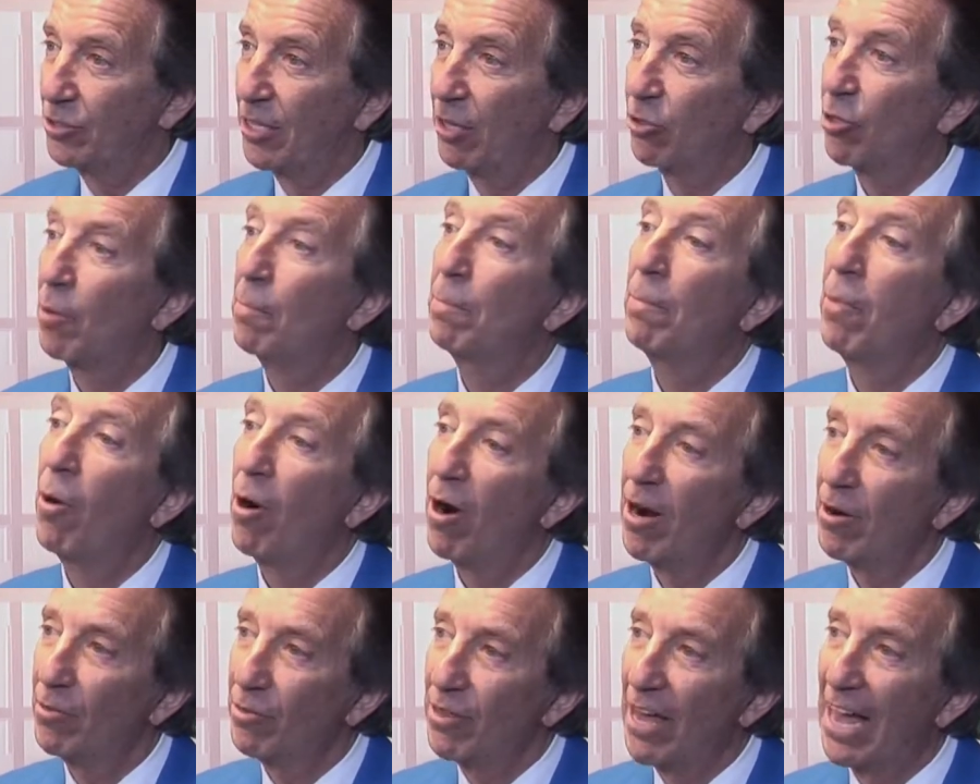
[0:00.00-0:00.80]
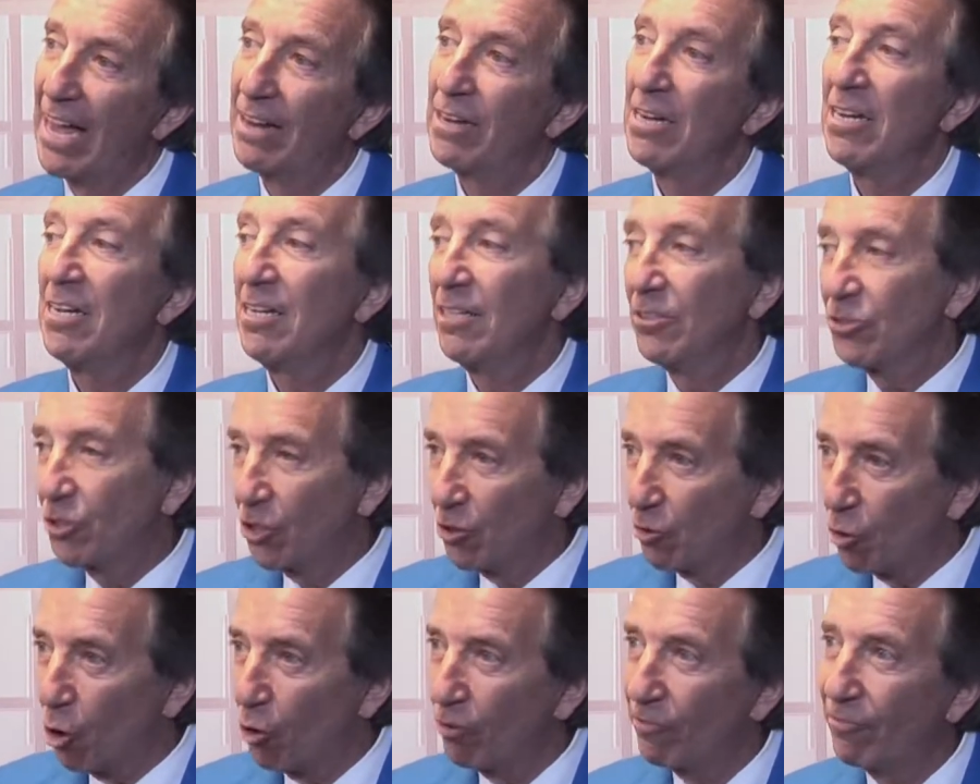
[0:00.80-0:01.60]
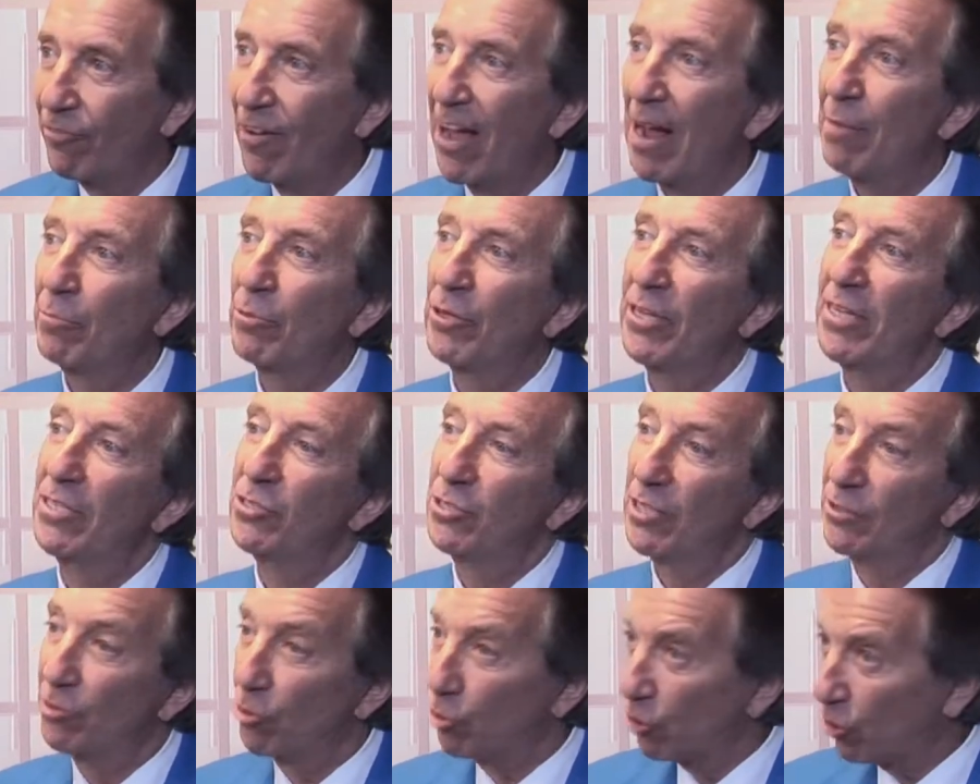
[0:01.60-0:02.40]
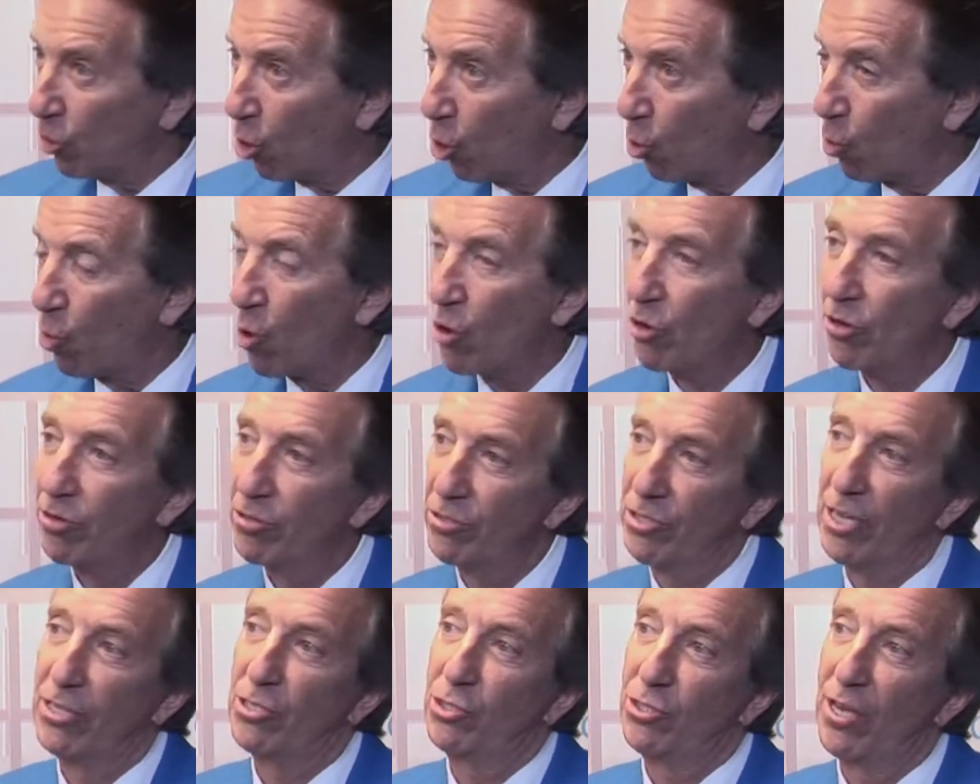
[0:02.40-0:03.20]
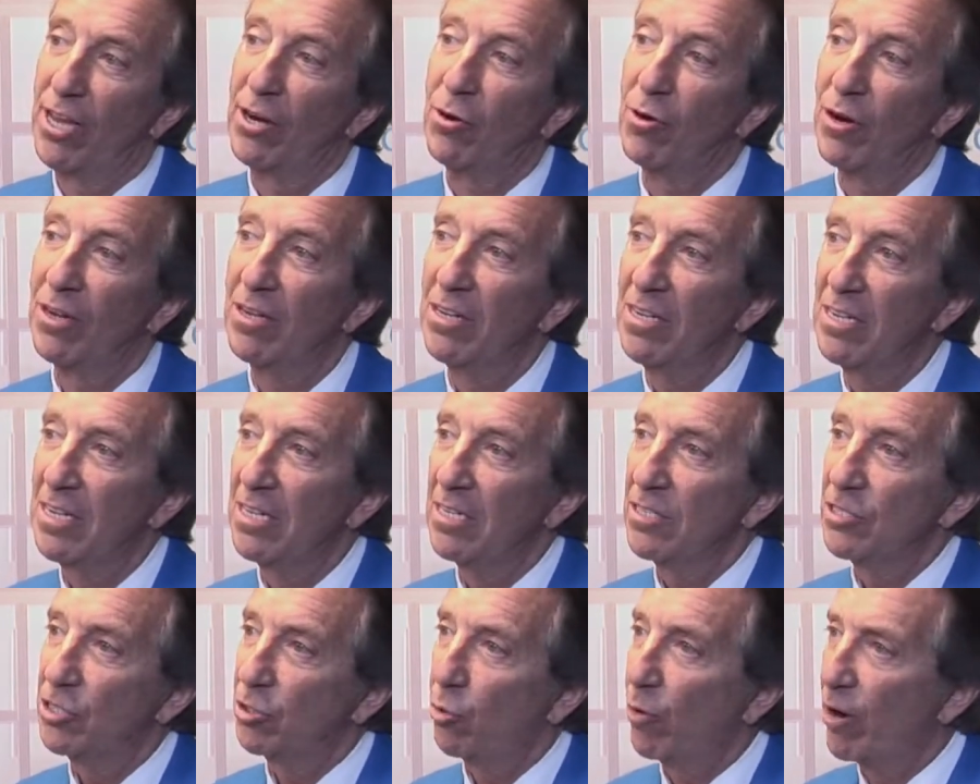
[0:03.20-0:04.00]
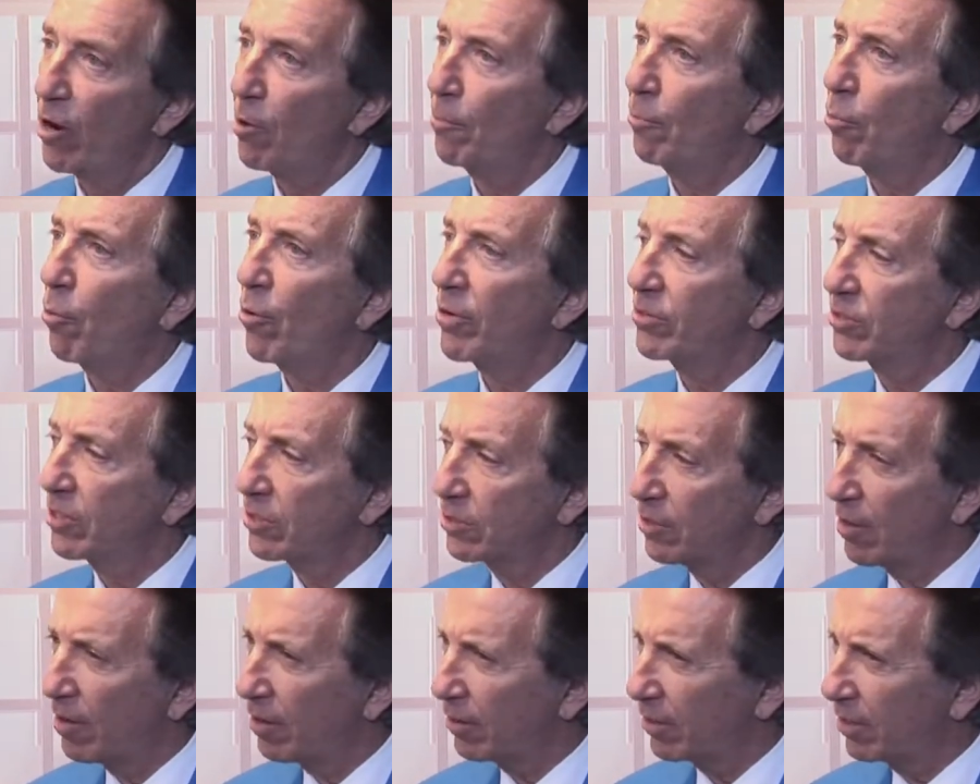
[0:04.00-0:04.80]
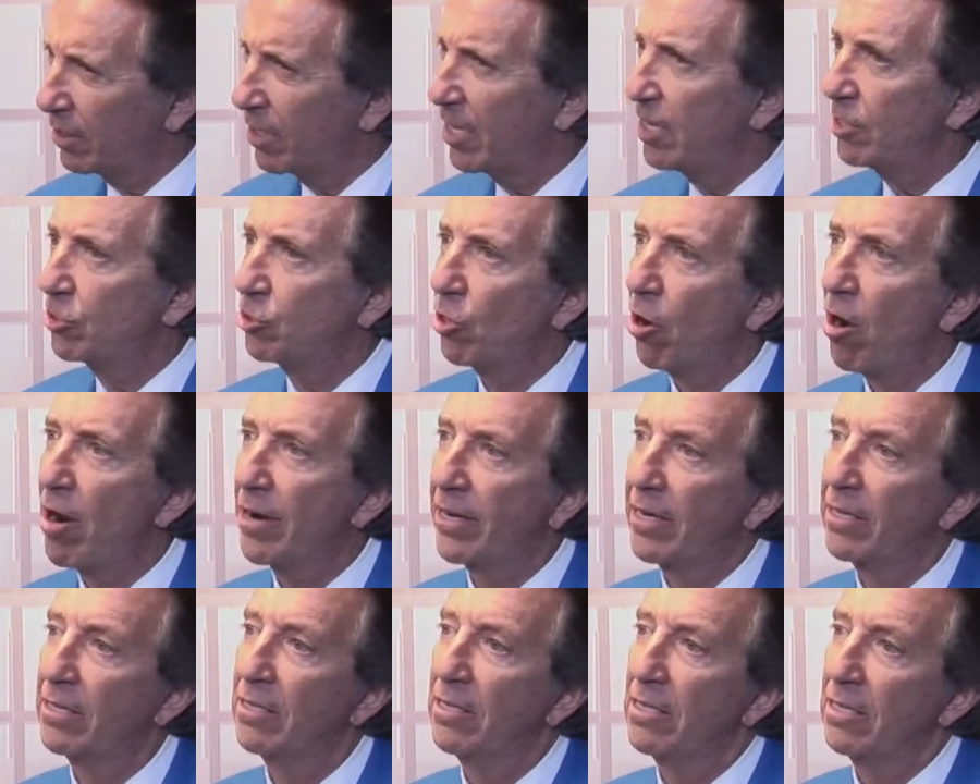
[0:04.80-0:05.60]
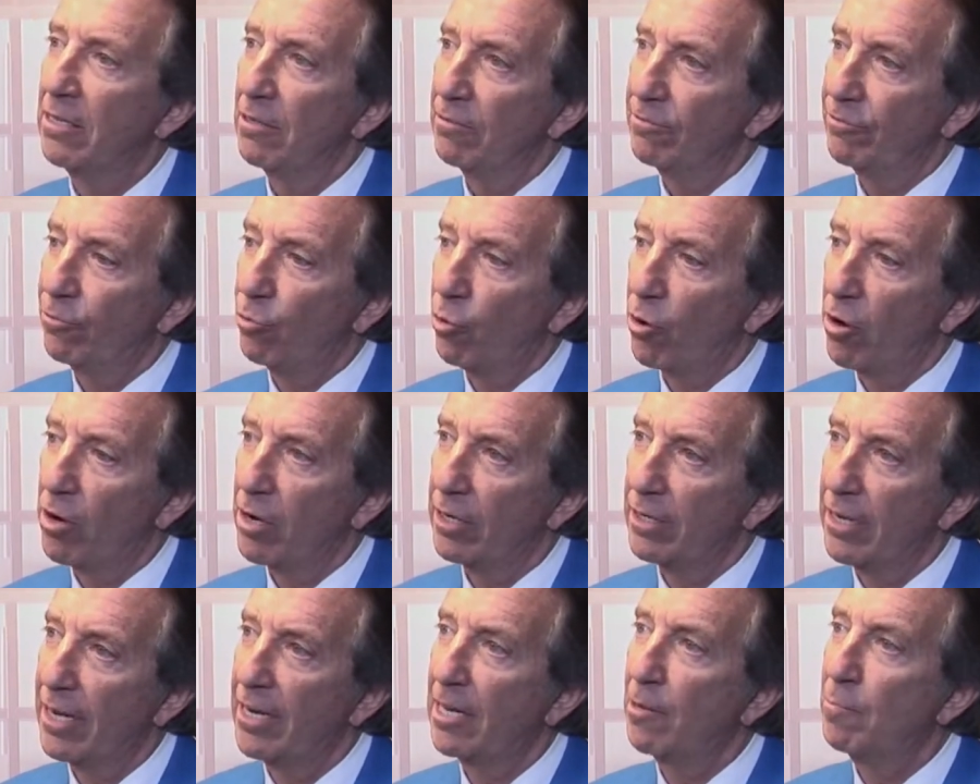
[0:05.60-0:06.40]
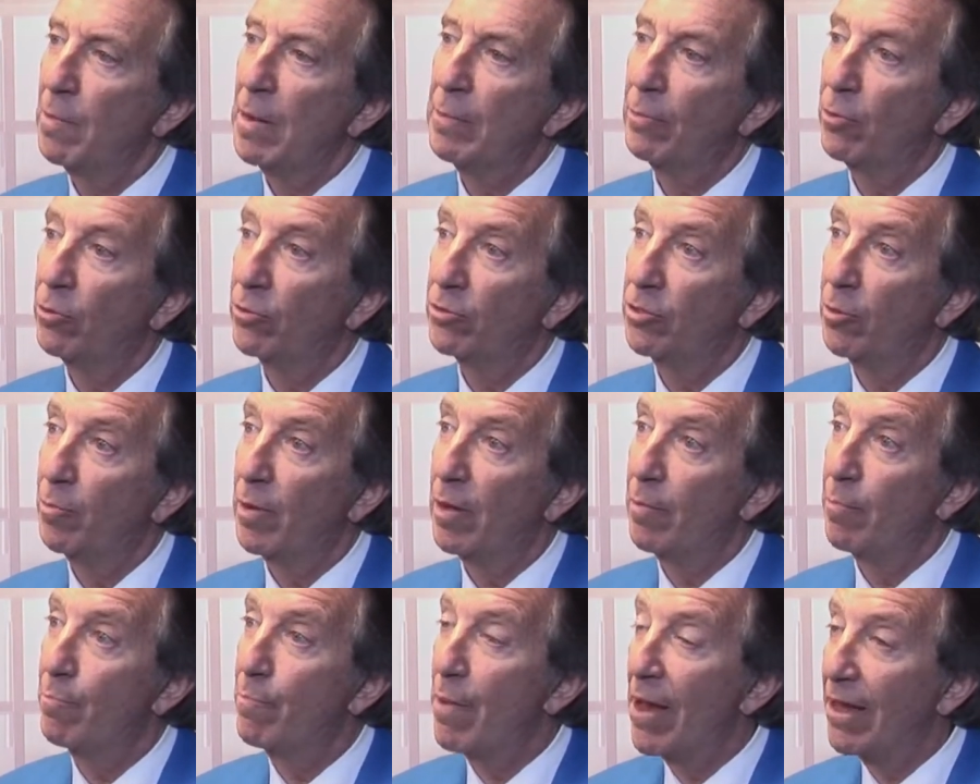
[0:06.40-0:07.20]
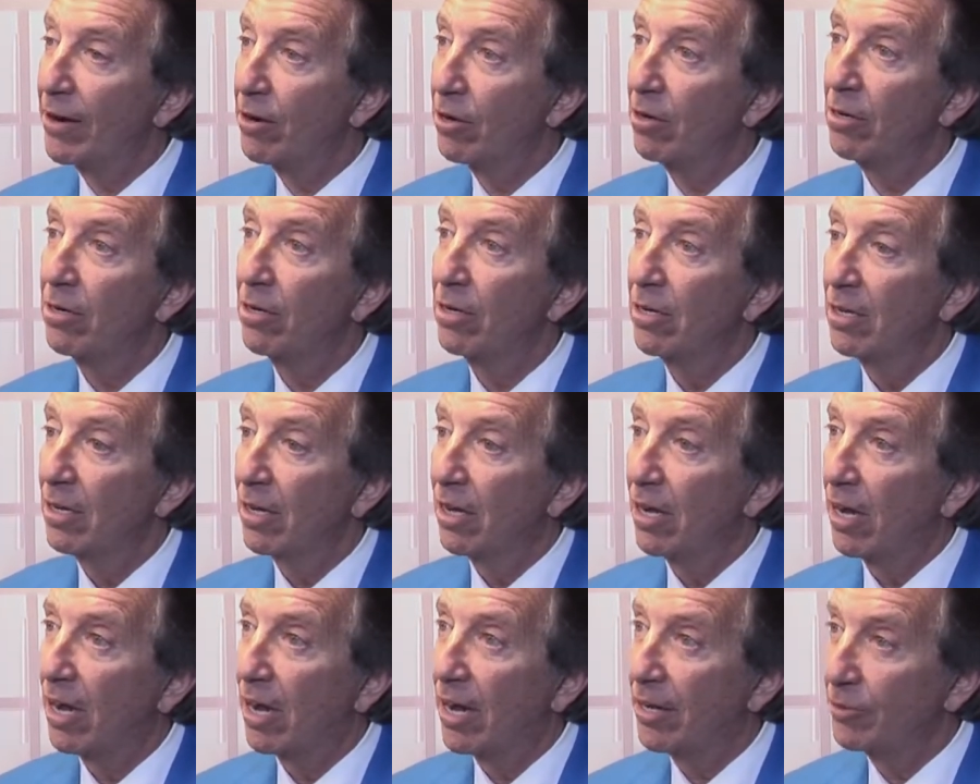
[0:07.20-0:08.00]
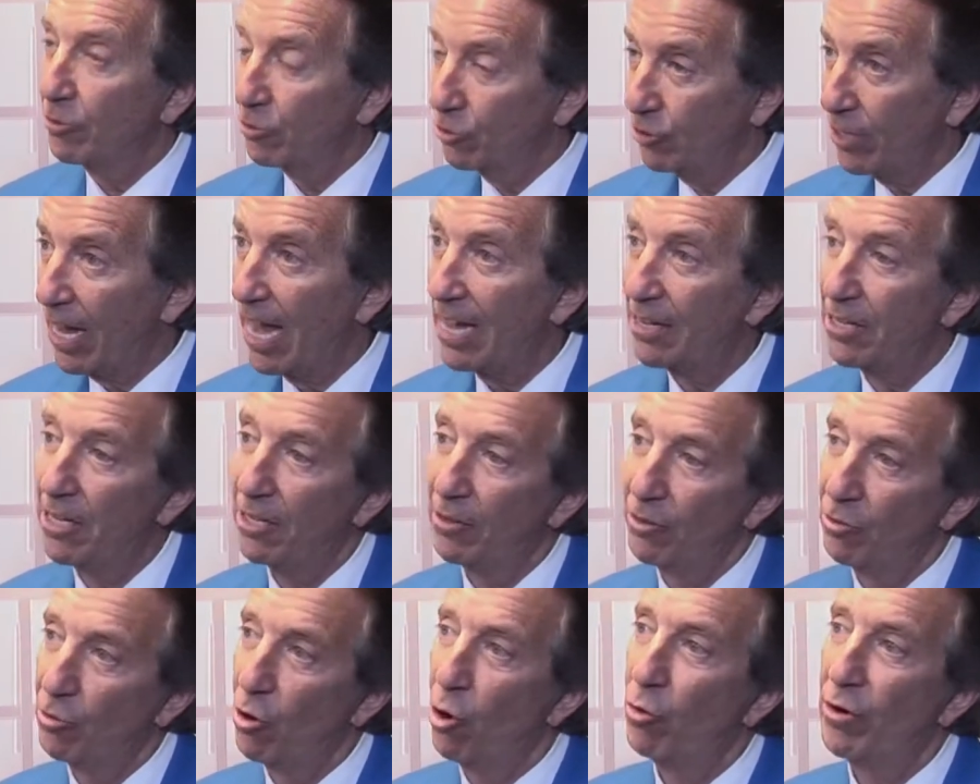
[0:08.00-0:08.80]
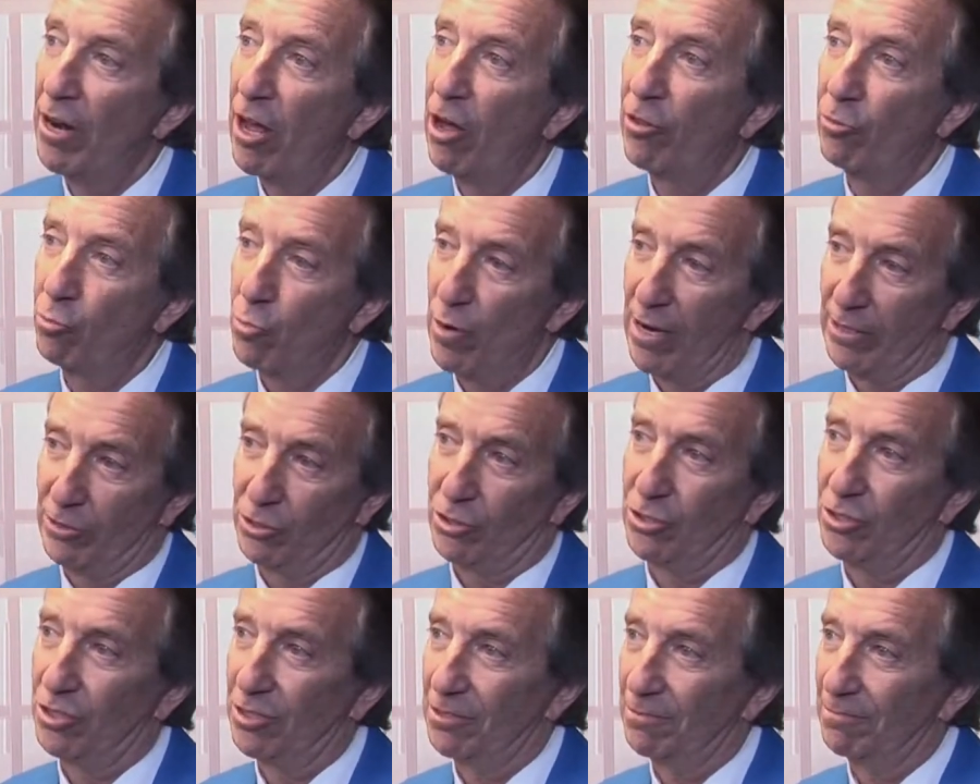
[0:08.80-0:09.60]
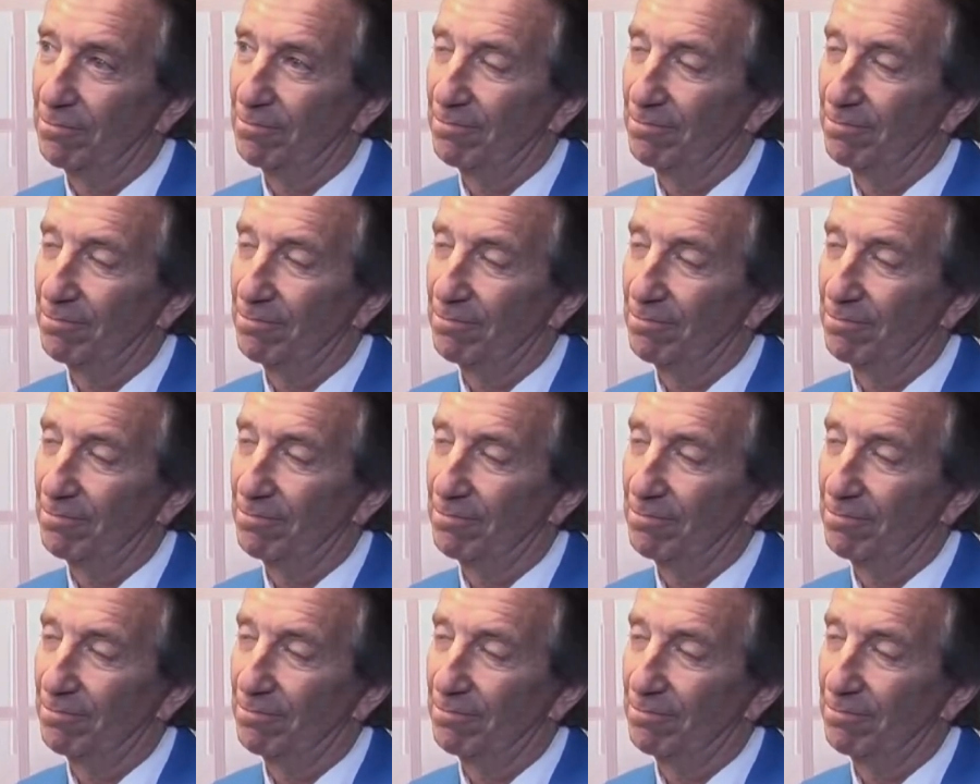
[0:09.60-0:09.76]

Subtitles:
they'll impart that to their own families and their co-workers, etc. So airports is a key target for getting people to be better understanding their own health risks.